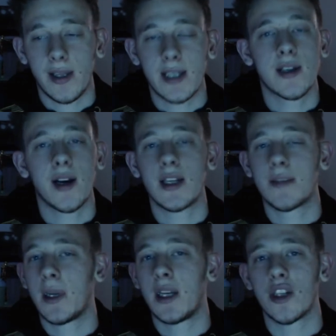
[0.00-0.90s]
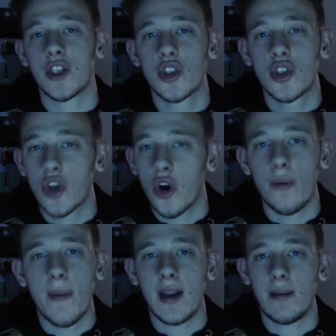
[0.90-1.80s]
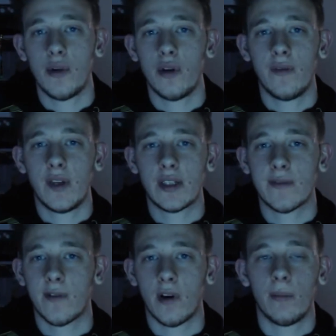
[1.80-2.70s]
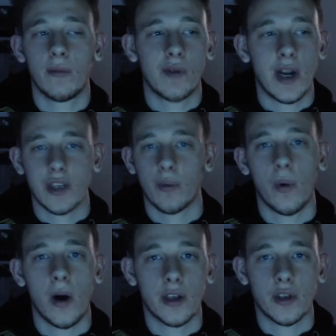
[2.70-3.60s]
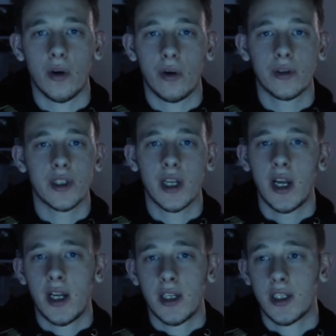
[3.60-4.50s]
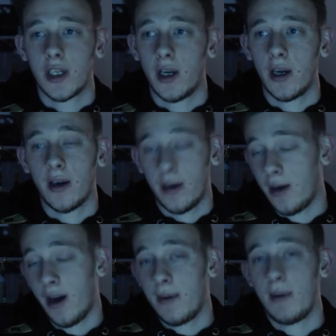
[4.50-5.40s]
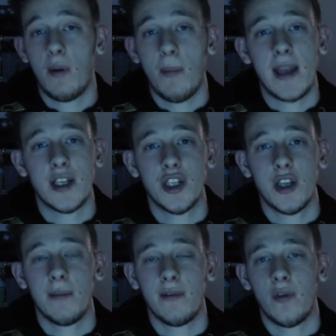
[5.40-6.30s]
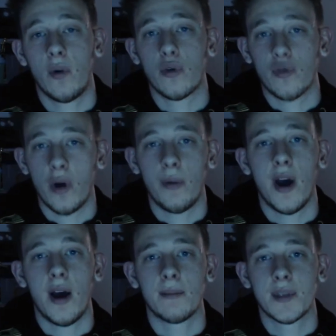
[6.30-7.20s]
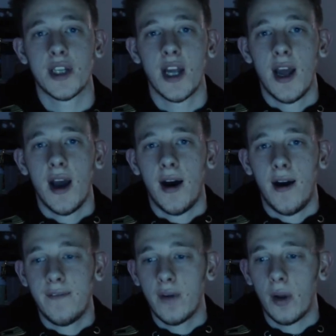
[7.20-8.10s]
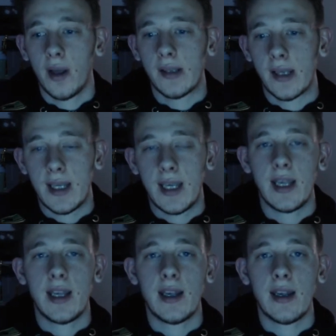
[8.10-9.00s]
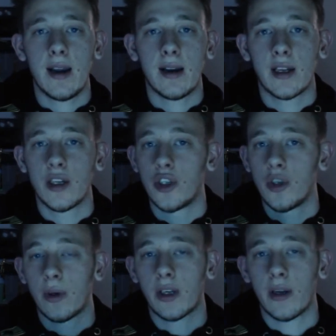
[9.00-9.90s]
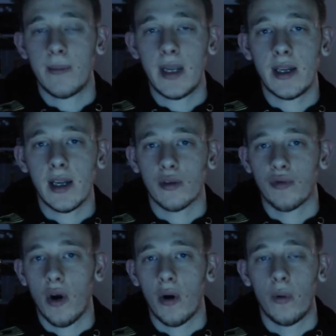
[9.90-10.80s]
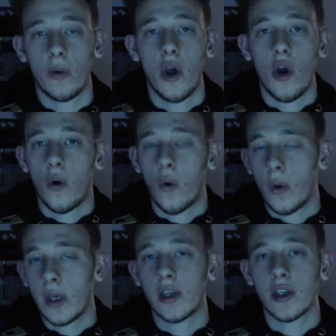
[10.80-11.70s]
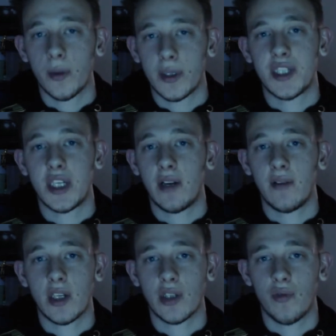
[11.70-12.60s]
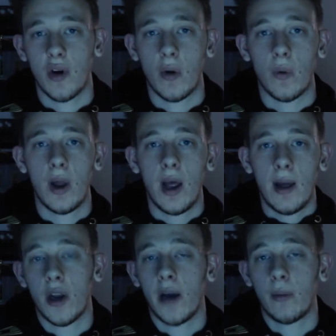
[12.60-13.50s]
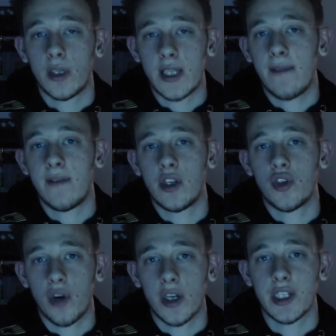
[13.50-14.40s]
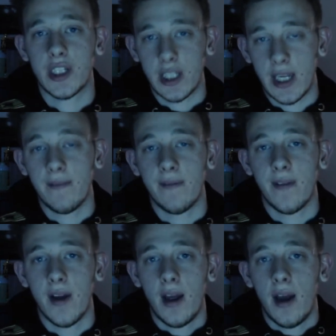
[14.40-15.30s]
Like, this guy has been in so many movies, from Reservoir Dogs to, I mean, we mentioned it before, Grown Ups. I feel like he can do a comedic role, or he can do a serious role, someone I would definitely trust to give